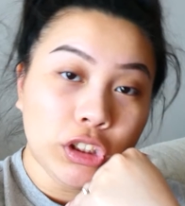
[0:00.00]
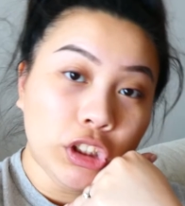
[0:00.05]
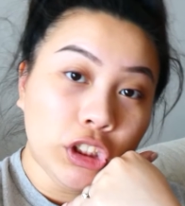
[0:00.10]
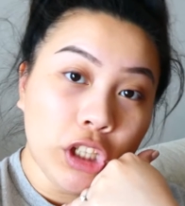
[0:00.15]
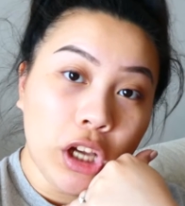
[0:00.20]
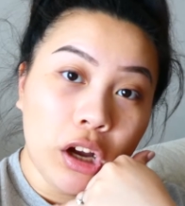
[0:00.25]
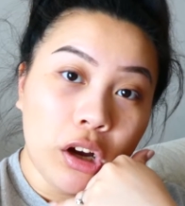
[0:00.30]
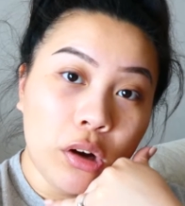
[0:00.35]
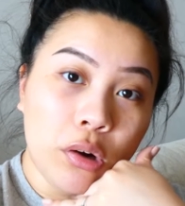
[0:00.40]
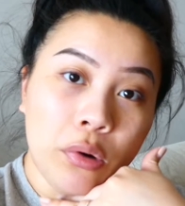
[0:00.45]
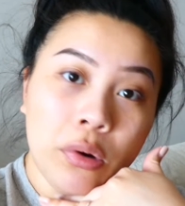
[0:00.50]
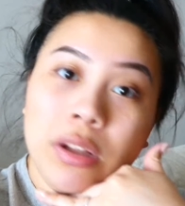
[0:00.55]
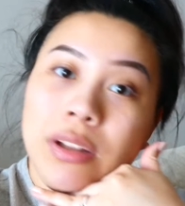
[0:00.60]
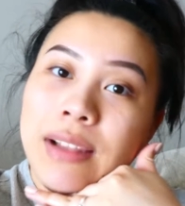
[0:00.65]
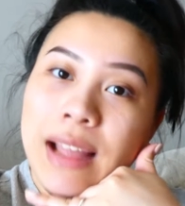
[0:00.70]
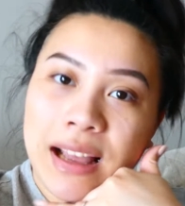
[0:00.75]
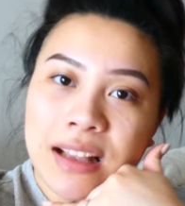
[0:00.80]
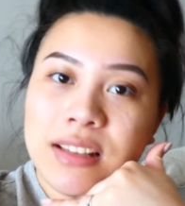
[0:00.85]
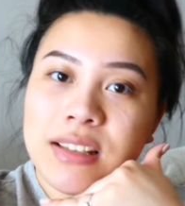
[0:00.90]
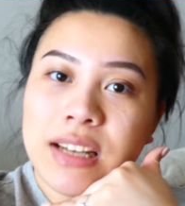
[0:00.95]
So
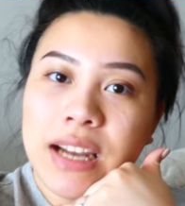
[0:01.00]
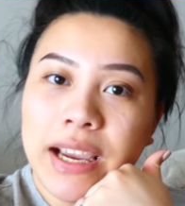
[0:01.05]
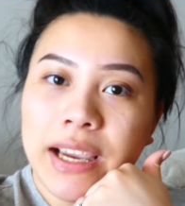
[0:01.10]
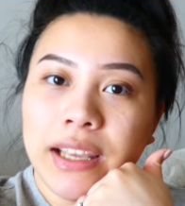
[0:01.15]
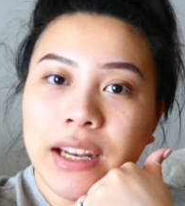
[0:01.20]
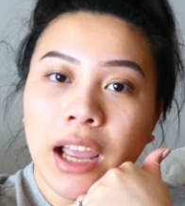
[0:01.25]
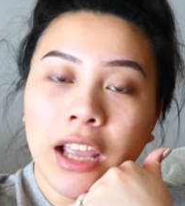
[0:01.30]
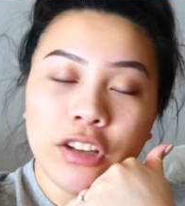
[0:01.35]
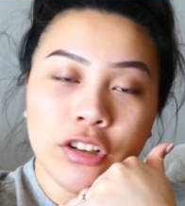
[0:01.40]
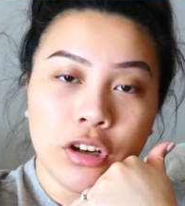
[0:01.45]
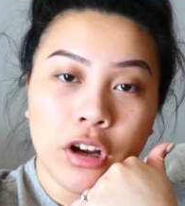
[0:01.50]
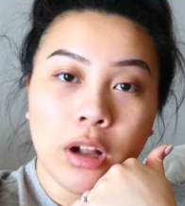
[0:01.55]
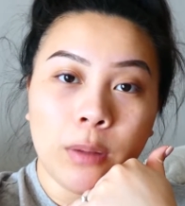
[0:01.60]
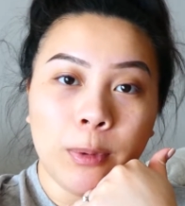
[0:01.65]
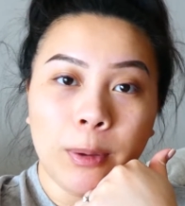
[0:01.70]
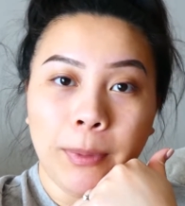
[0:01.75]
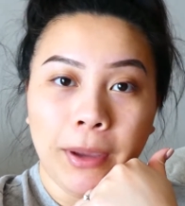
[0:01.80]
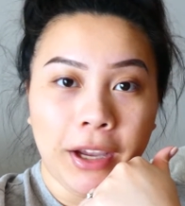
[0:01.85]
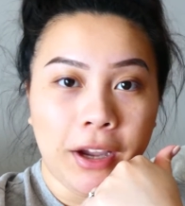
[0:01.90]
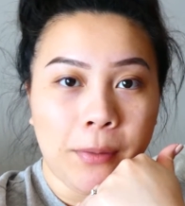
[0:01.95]
last night I took all
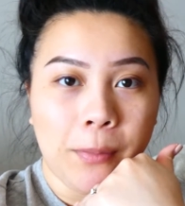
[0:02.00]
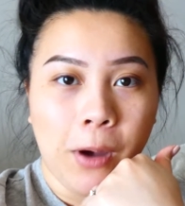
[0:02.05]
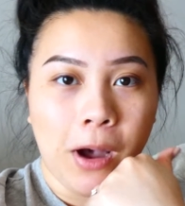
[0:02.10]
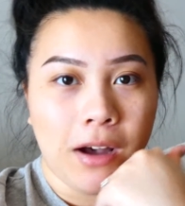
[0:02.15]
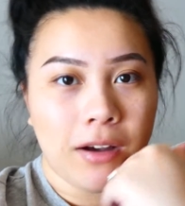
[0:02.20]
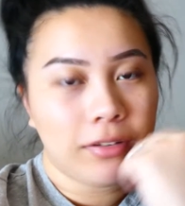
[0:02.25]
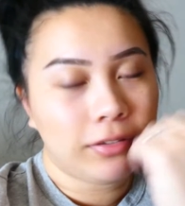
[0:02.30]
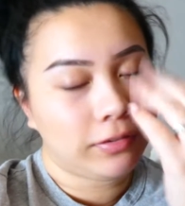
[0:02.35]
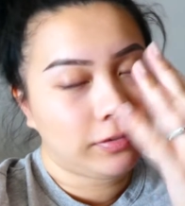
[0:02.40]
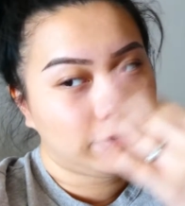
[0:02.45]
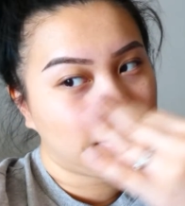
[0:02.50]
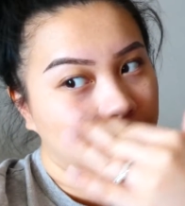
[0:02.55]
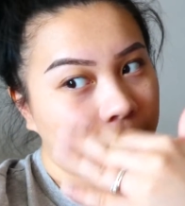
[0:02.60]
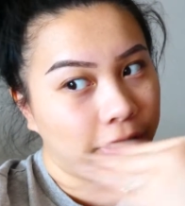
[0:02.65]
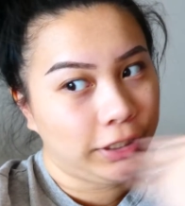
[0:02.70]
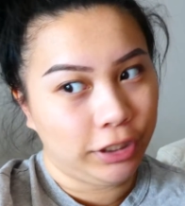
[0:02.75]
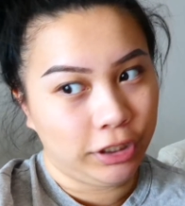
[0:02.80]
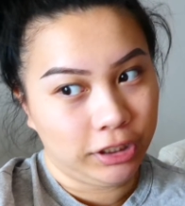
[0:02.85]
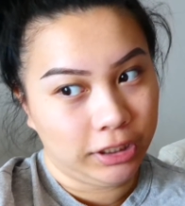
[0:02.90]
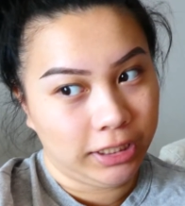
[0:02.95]
my makeup off,
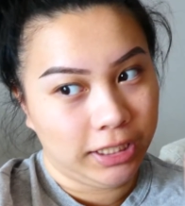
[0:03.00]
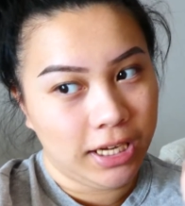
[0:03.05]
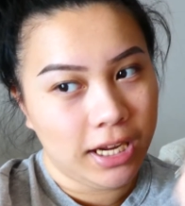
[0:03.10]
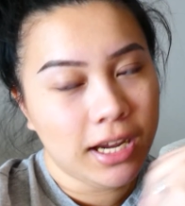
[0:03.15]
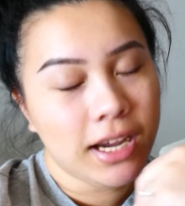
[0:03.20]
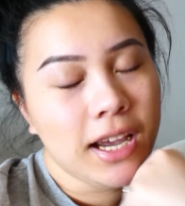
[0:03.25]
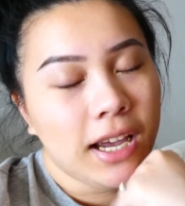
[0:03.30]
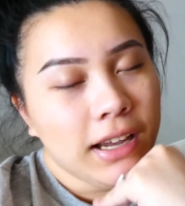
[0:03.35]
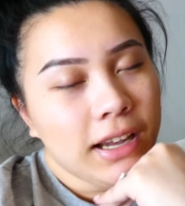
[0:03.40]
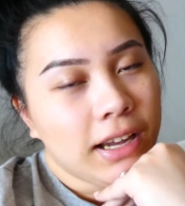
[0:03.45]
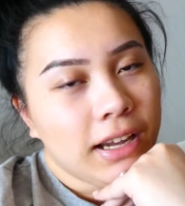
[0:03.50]
clearly.